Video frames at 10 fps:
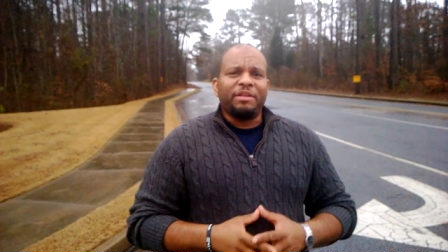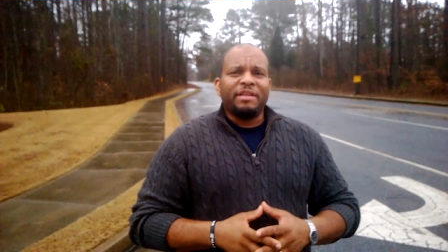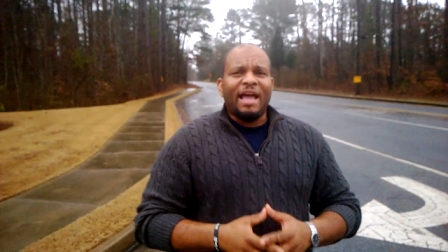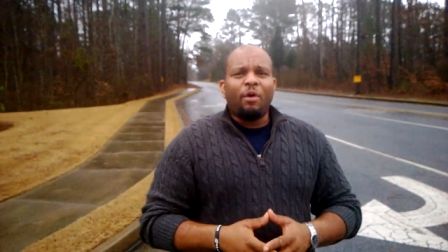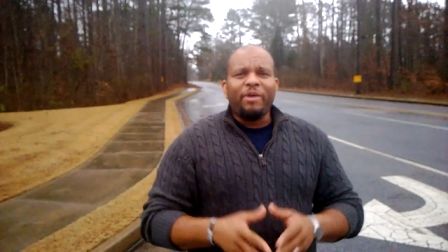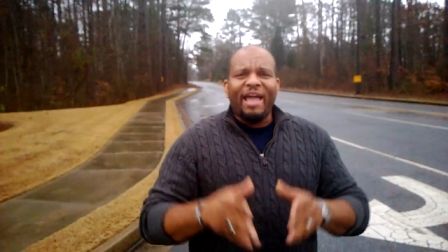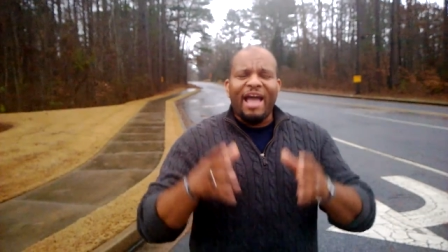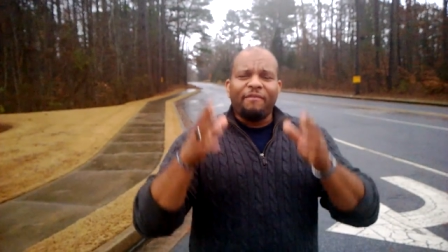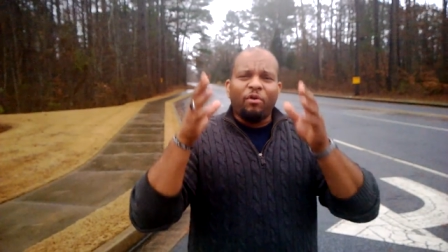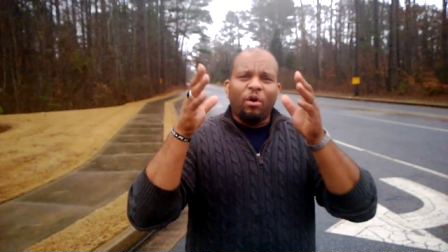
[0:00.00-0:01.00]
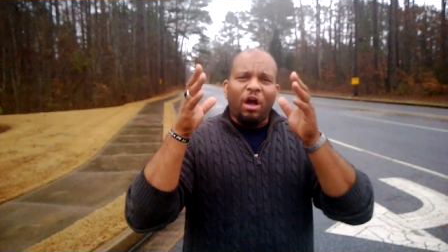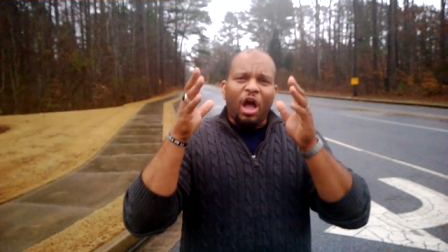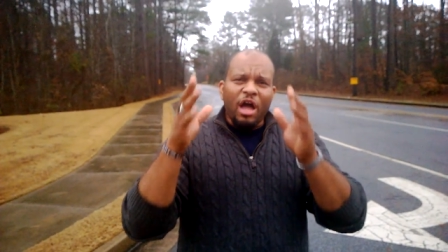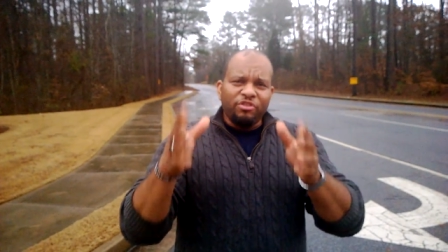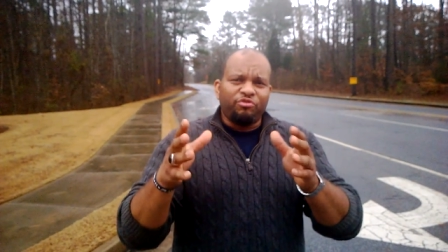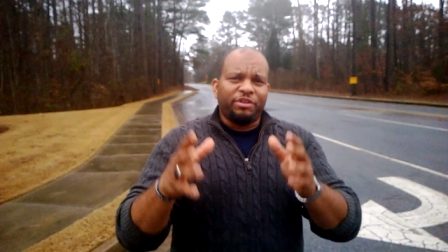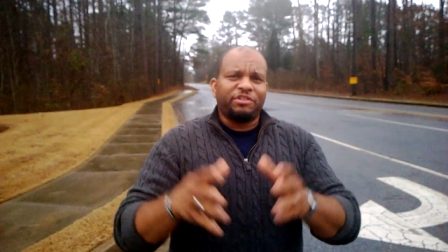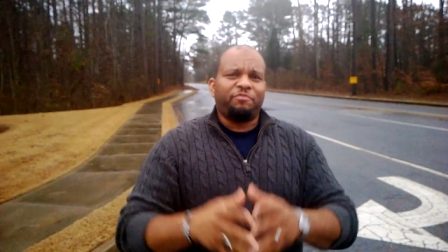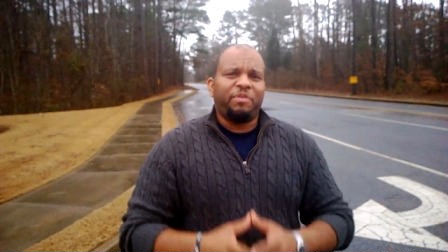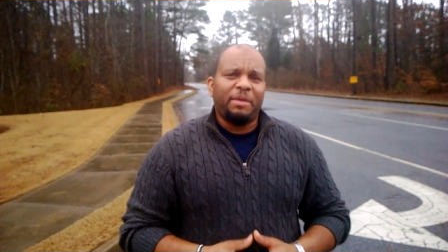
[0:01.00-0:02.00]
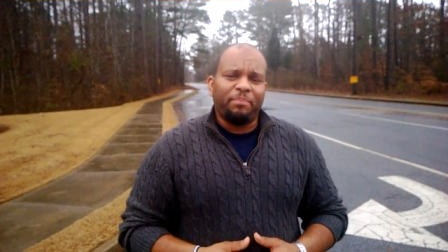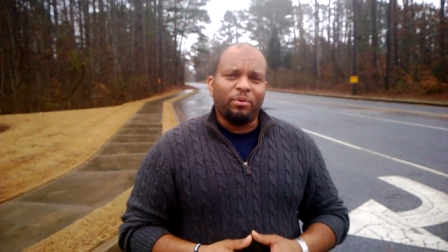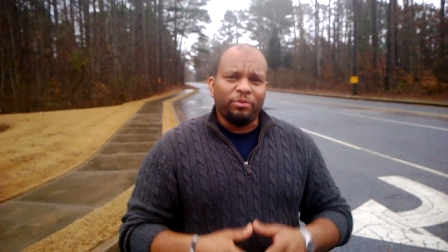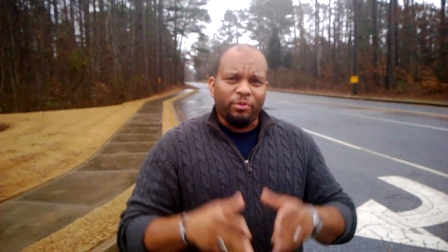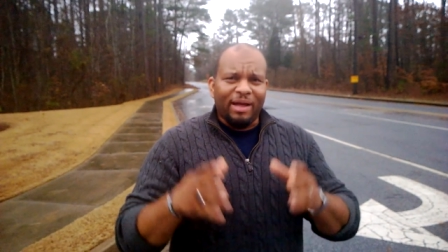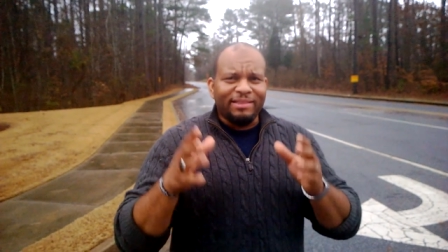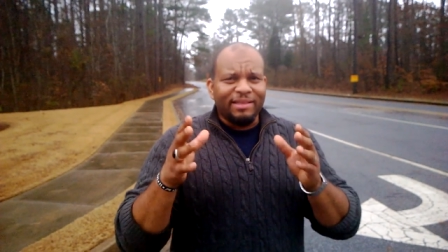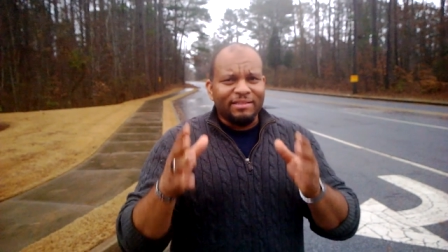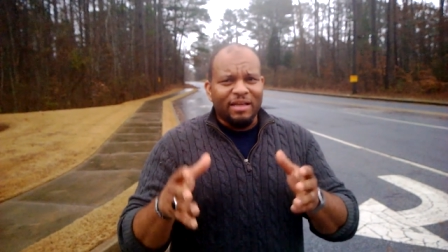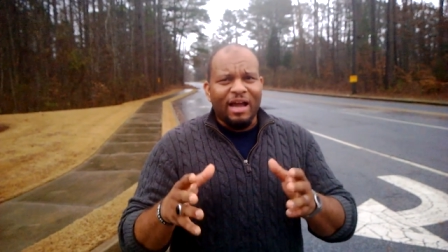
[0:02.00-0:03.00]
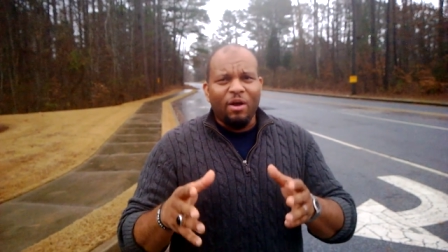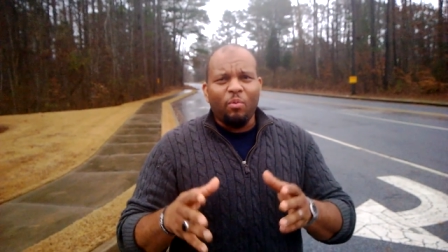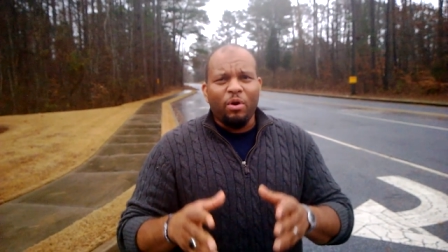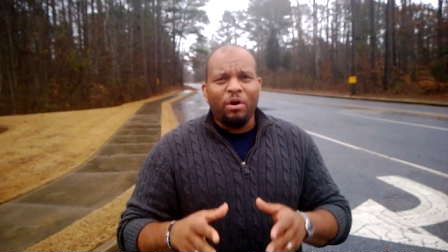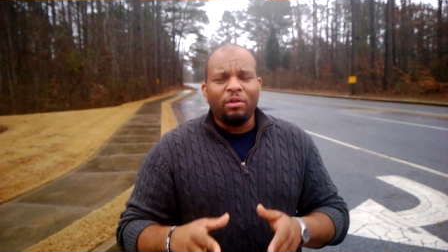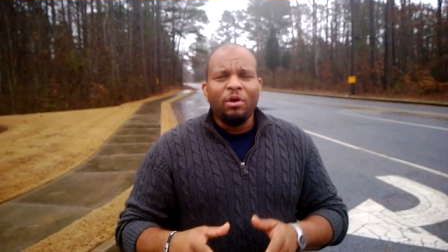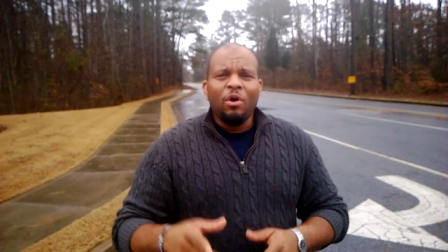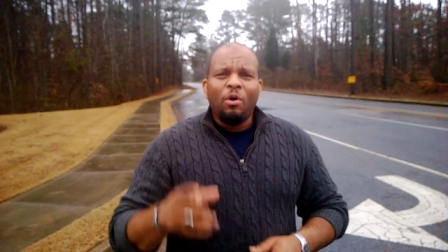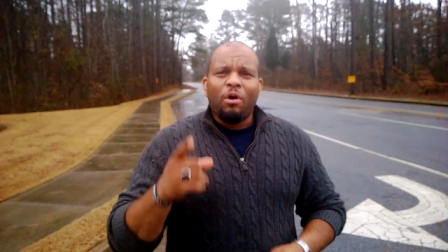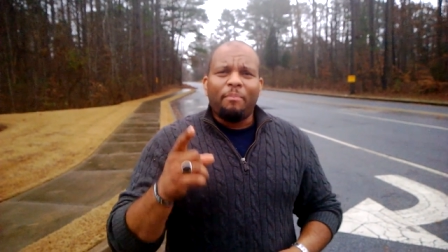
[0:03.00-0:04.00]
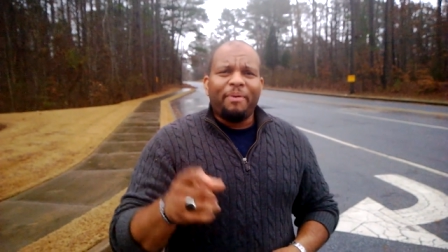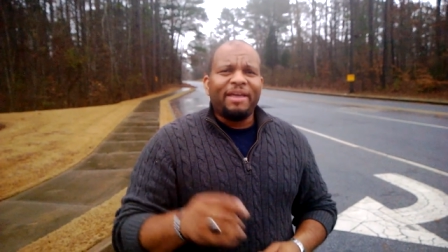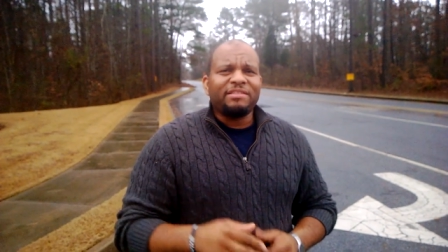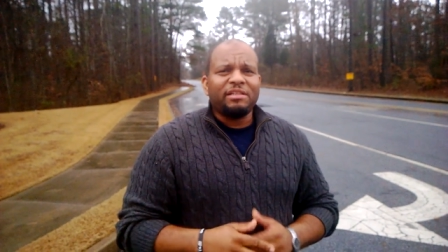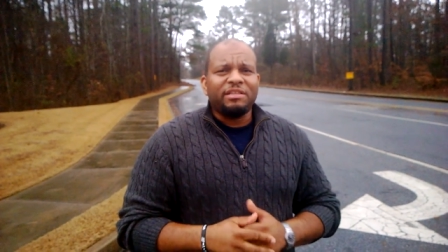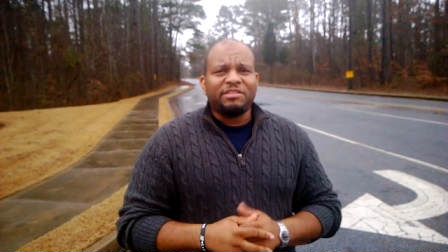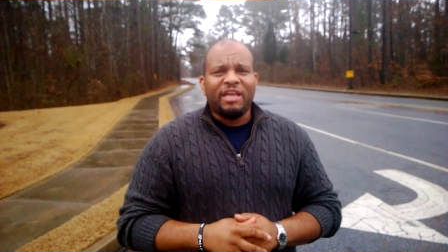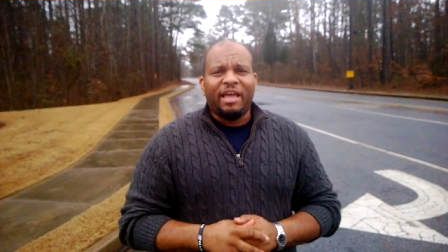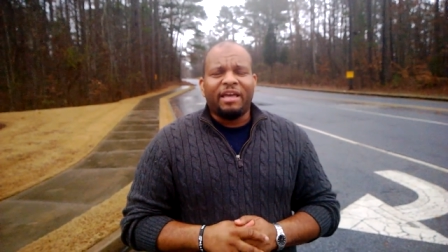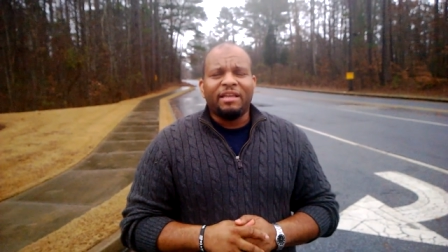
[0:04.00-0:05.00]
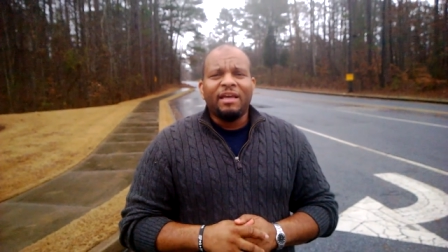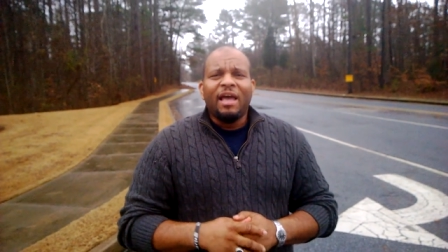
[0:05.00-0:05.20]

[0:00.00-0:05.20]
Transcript: Now we have hundreds of people throughout the entire world who are basically saying,